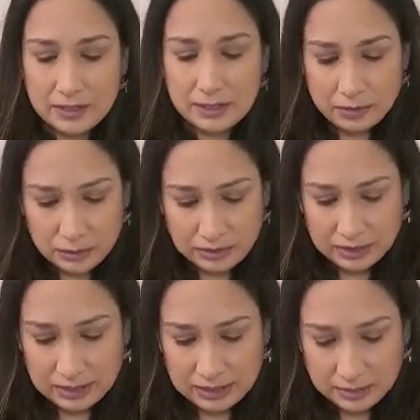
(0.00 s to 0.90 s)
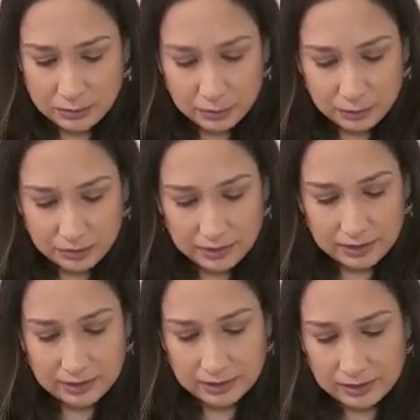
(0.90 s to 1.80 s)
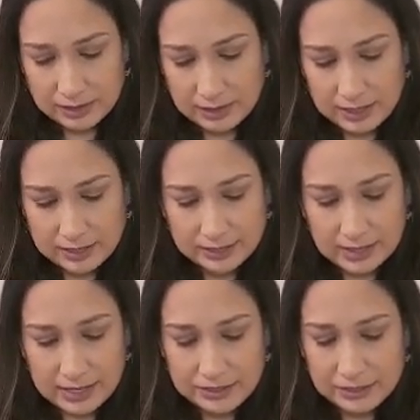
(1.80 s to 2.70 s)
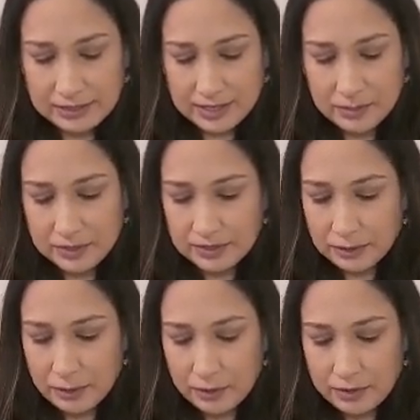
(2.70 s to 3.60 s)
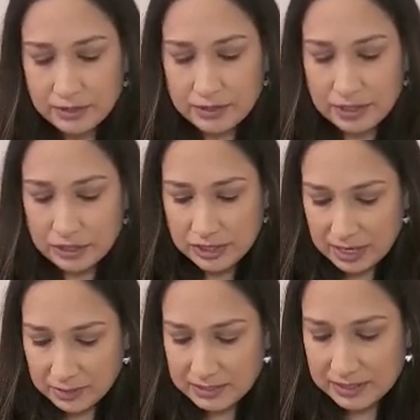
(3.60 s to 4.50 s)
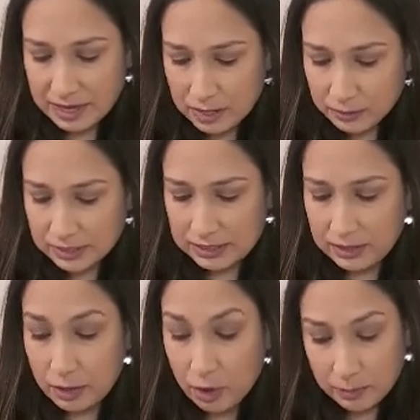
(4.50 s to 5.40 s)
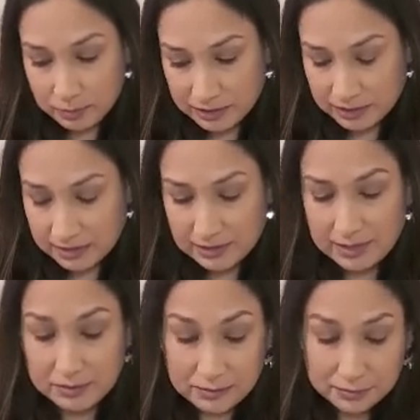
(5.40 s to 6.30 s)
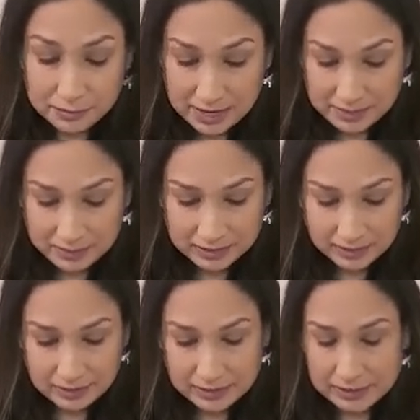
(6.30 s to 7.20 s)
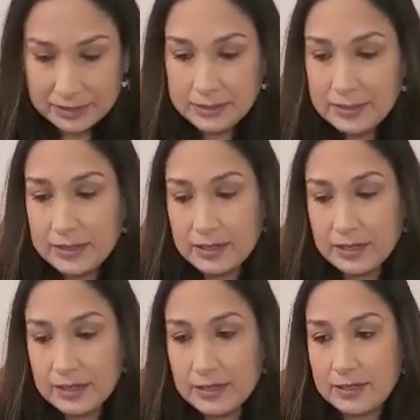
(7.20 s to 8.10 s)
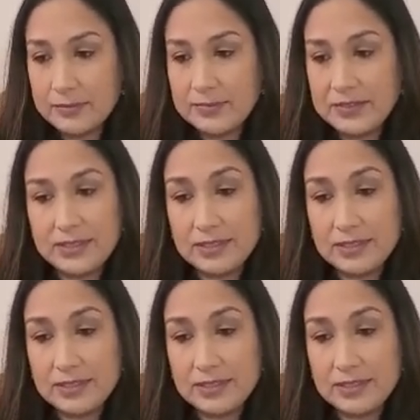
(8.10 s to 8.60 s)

uh, using this book. It has letters, numbers, colors, shapes, counting, opposites, and rhyming. And it's